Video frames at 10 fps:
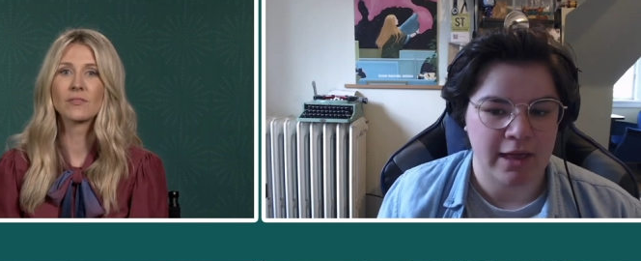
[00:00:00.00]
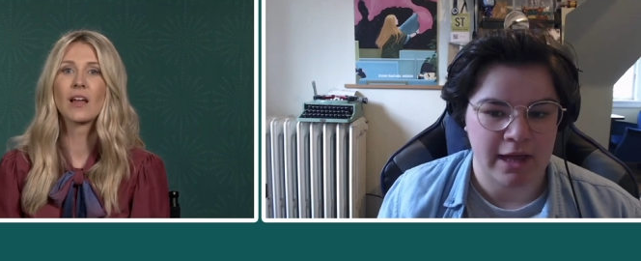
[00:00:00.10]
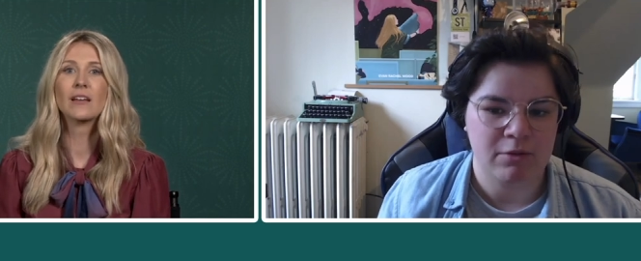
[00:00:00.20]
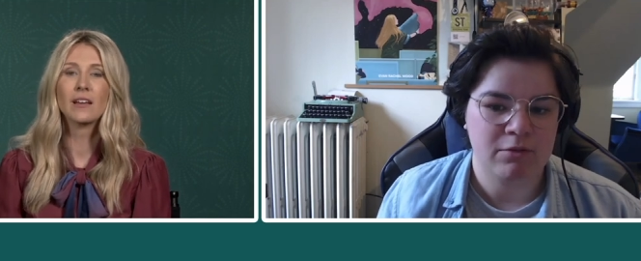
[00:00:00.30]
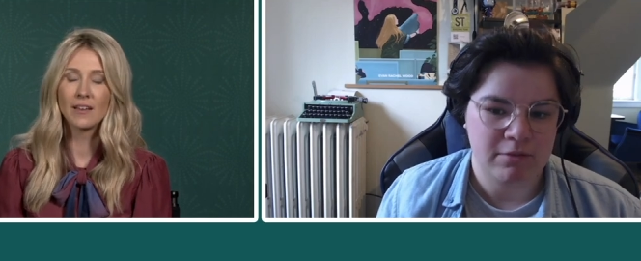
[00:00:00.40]

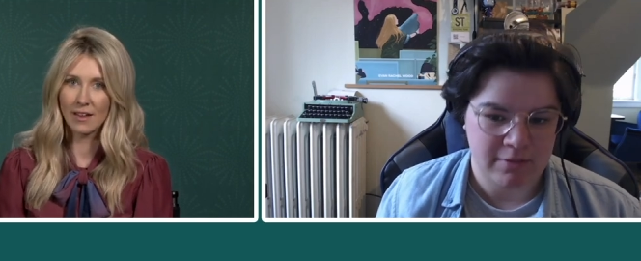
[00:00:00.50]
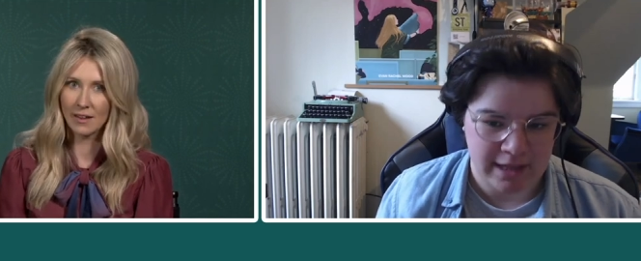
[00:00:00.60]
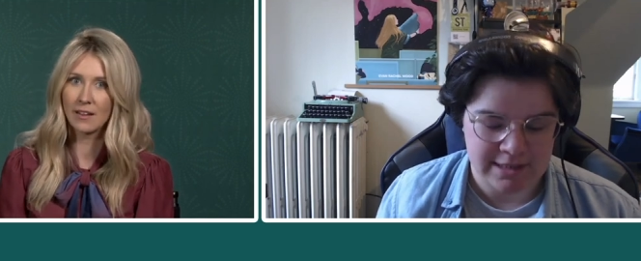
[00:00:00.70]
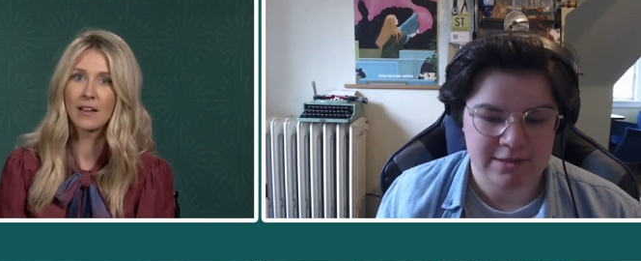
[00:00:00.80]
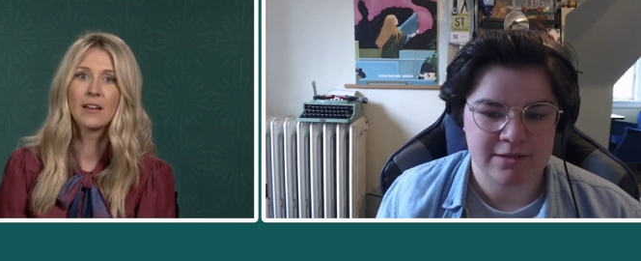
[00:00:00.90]
Speaker 1: that
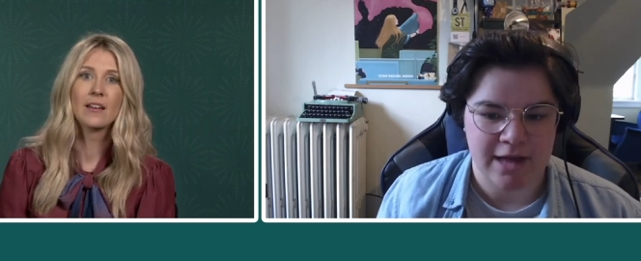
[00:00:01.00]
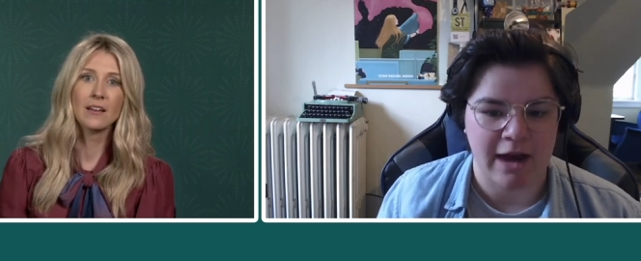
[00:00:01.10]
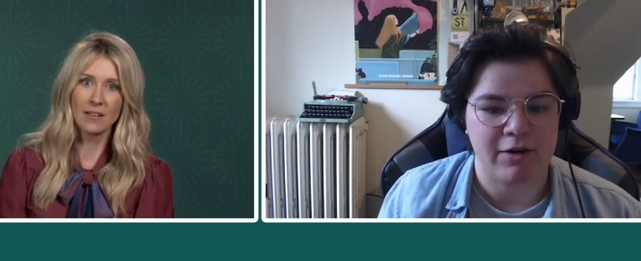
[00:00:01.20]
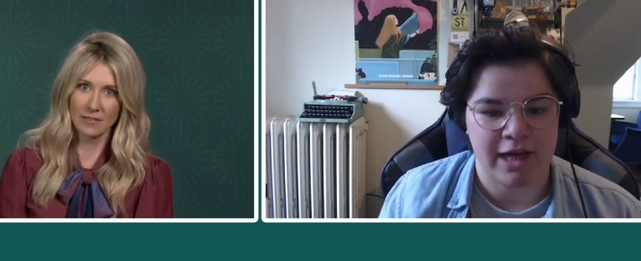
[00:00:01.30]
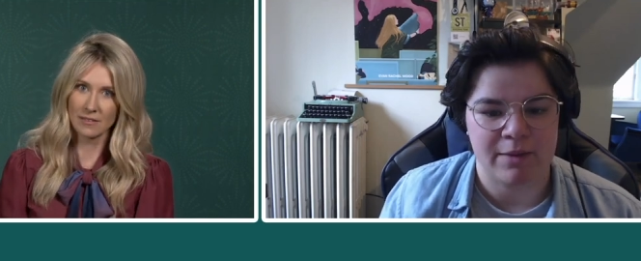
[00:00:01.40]
that's
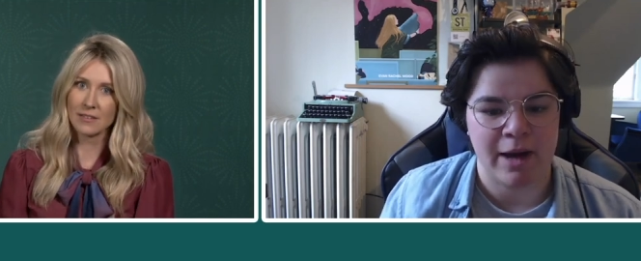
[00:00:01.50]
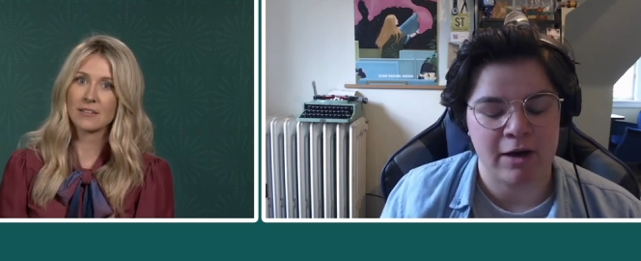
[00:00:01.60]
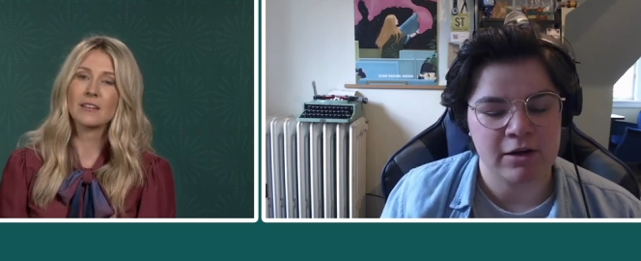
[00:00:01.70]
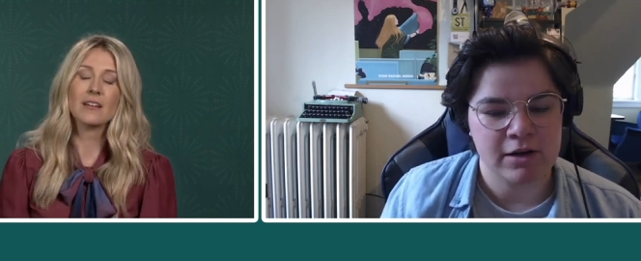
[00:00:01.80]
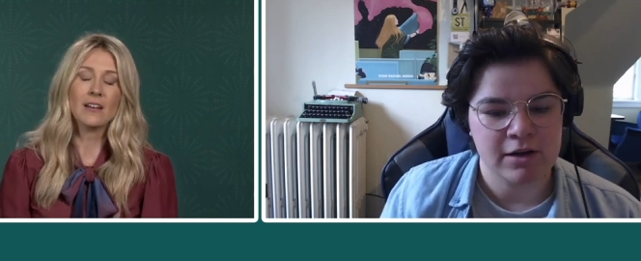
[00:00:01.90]
how it came out?